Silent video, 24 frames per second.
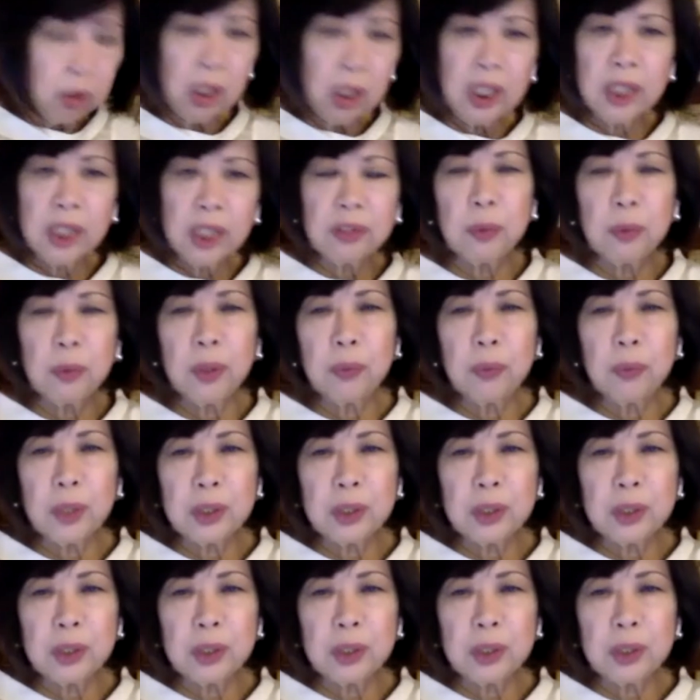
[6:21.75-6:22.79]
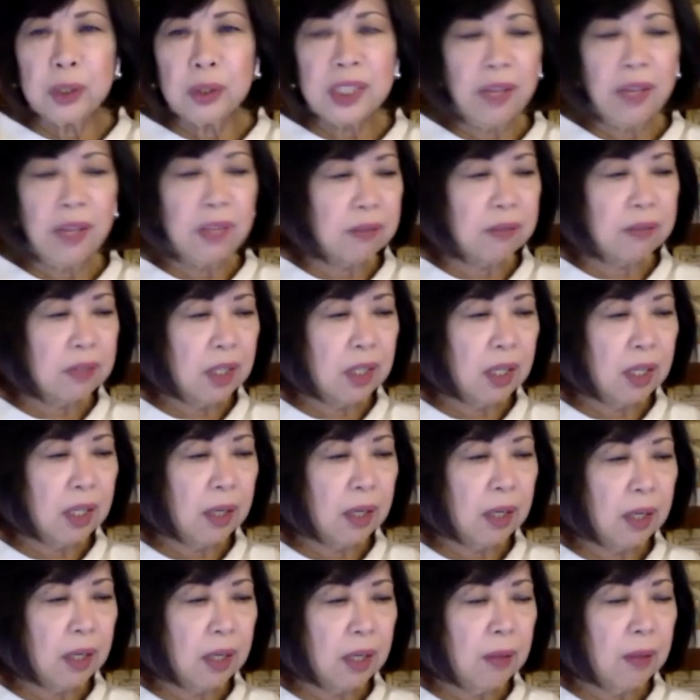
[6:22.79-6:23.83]
agree with what you said, that
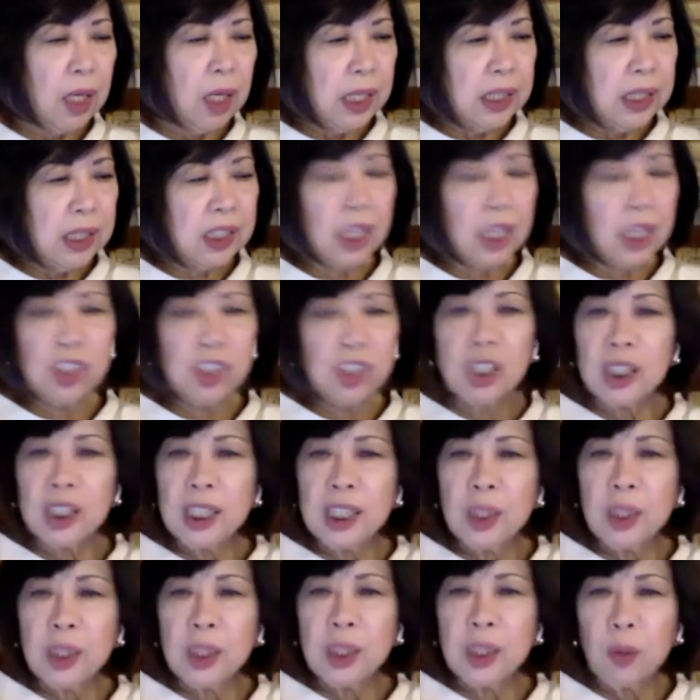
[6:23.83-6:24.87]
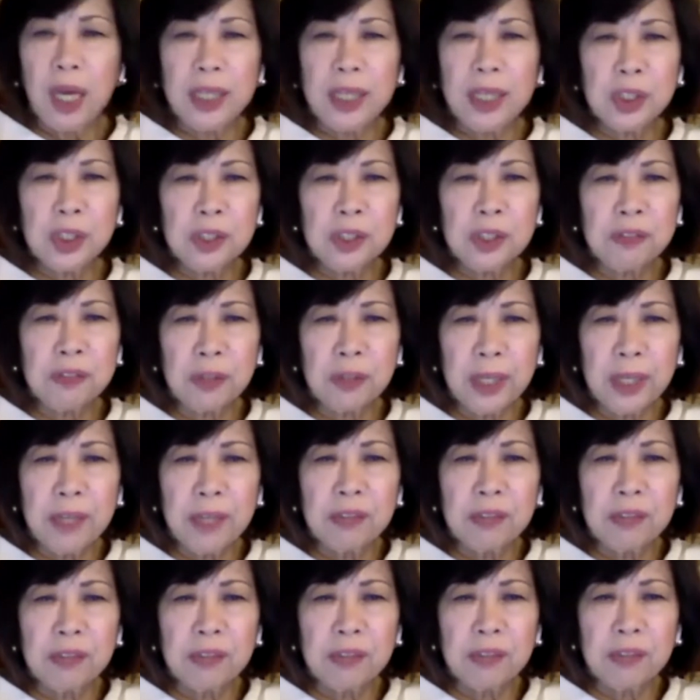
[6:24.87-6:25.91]
it's such an equalizer for
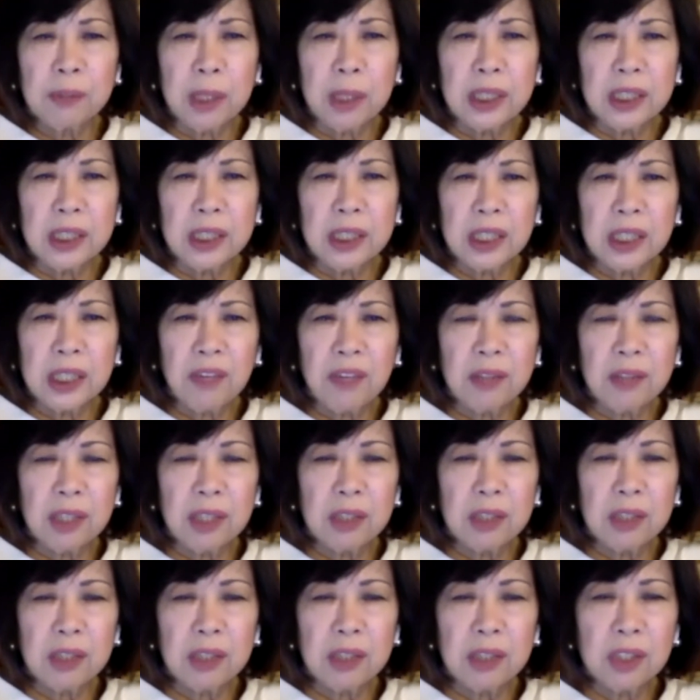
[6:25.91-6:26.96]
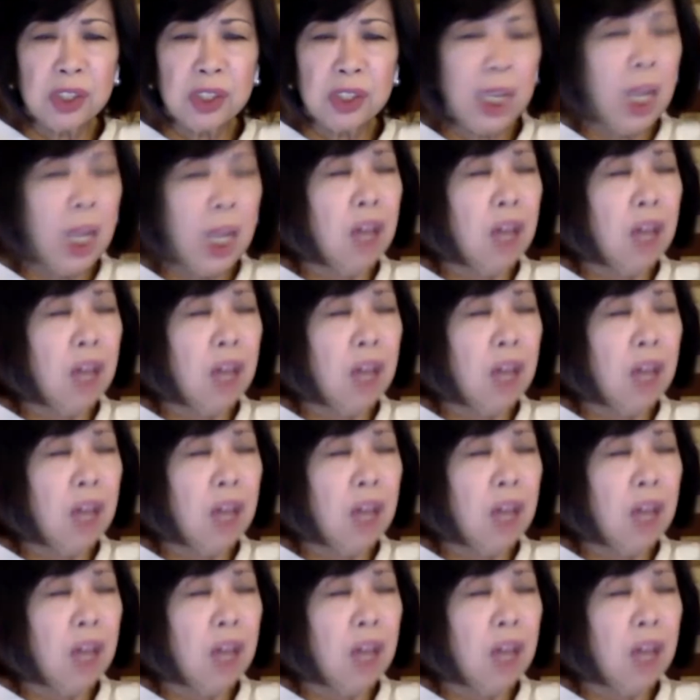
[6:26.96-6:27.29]
everybody in the event industry,